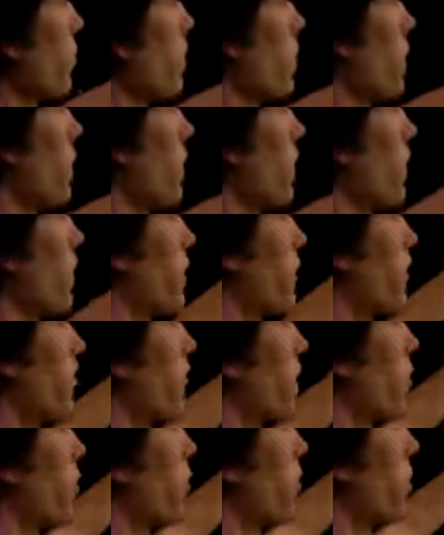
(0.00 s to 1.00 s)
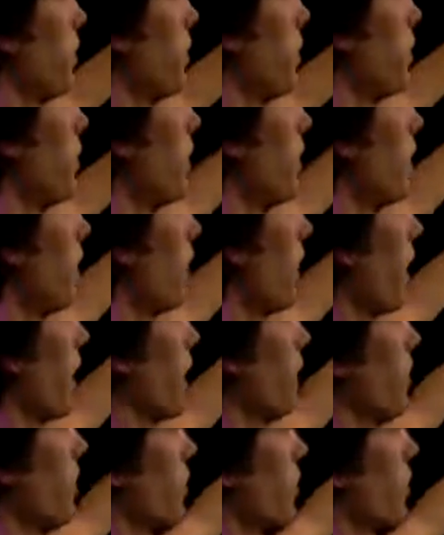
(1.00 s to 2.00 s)
rotating at the same speed
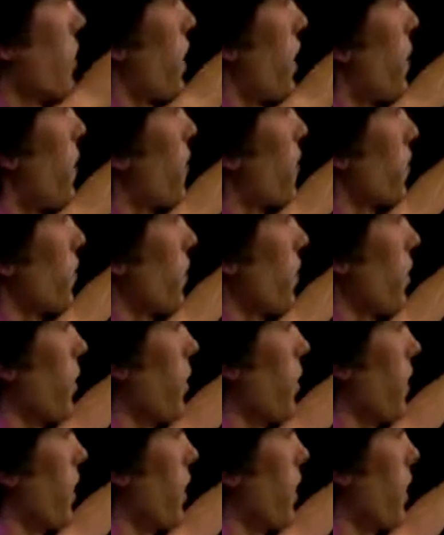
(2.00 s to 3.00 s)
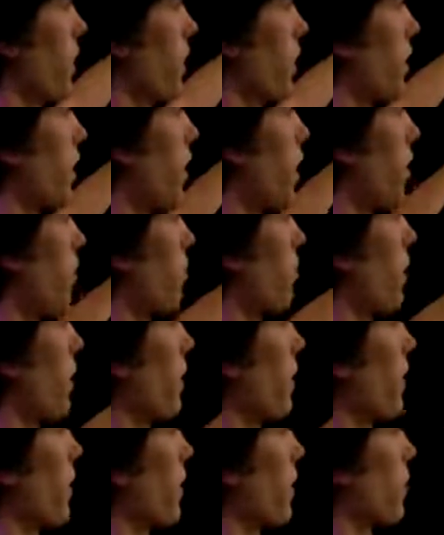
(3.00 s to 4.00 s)
as the shaft that's rotating,
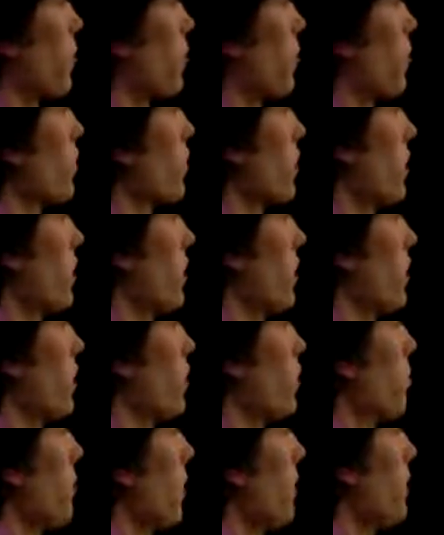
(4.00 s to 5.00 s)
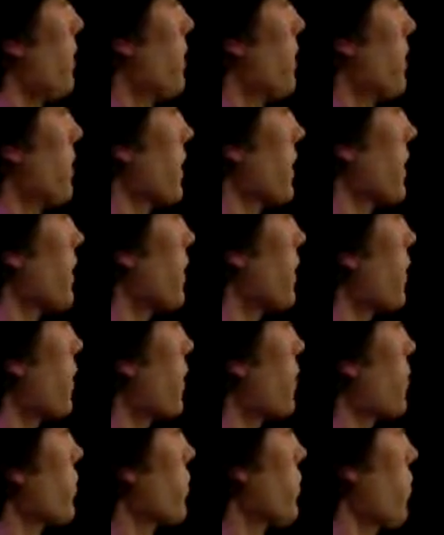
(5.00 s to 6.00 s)
but they can rotate independently.
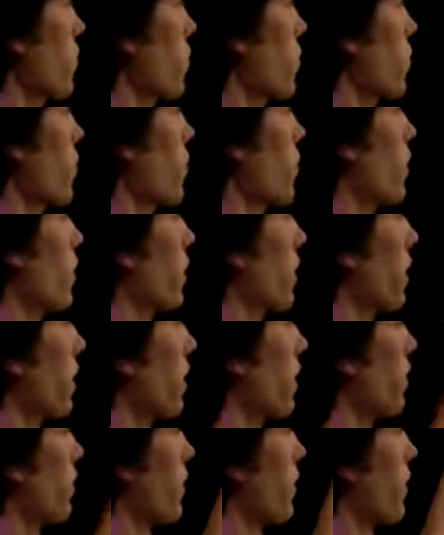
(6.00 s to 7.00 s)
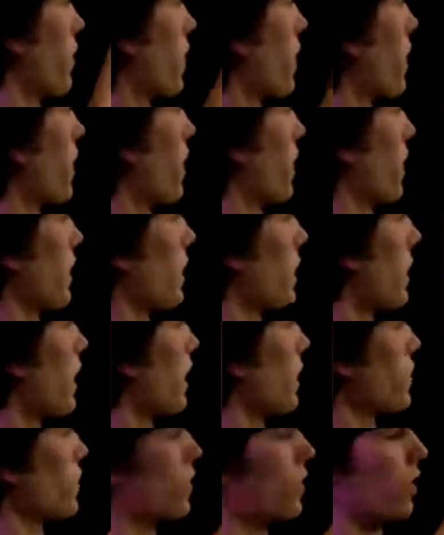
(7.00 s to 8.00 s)
So if they're not
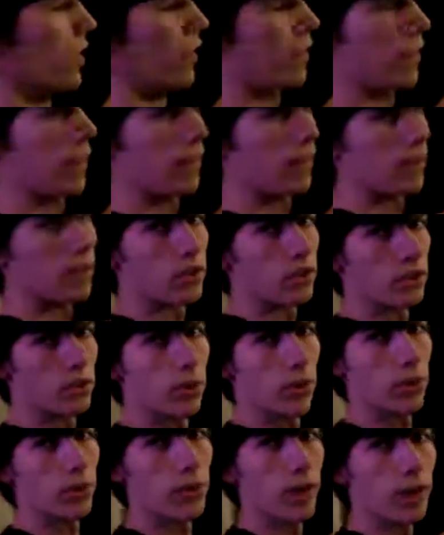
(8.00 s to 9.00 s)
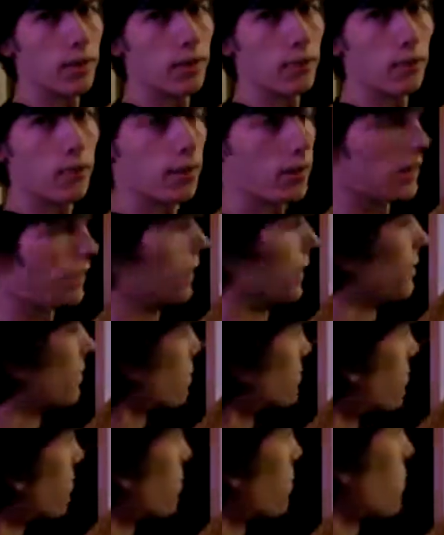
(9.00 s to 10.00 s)
engaged, then they just rotate freely.
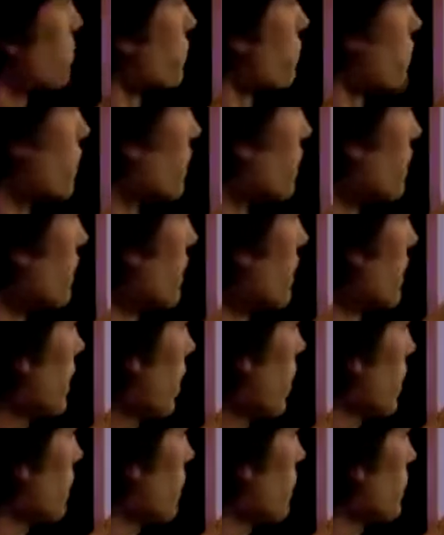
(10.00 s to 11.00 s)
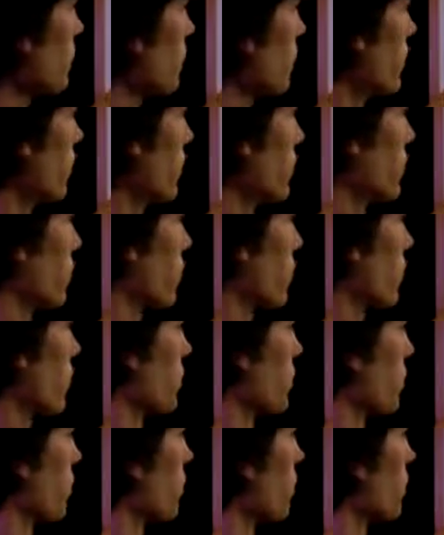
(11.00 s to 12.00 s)
Now these are
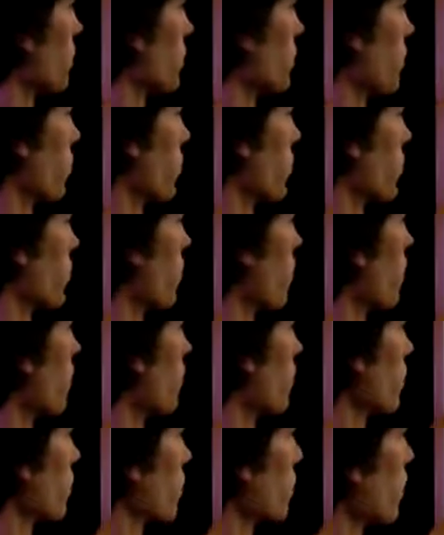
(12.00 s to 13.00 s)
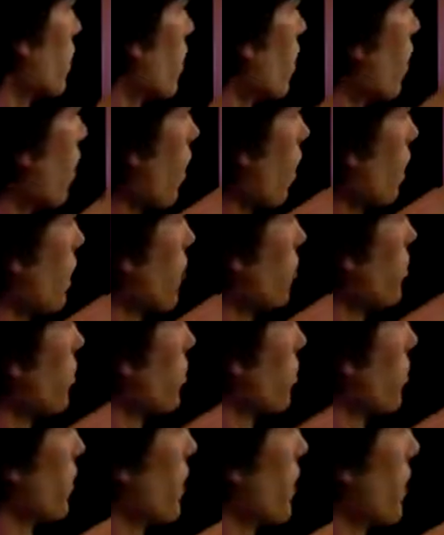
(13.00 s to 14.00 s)
called dogs, or collars are
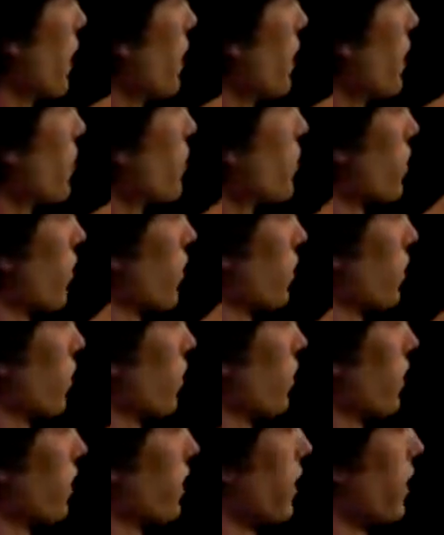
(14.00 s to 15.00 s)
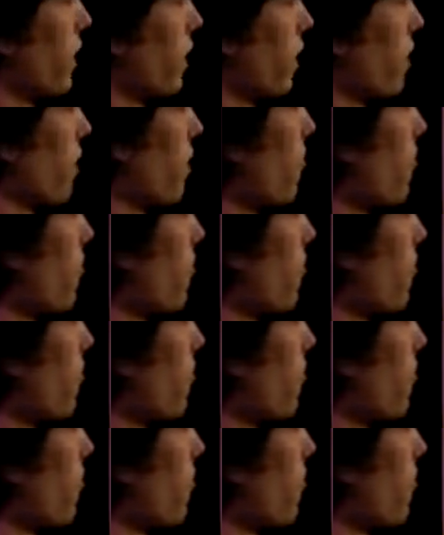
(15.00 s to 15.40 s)
used to engage a certain gear.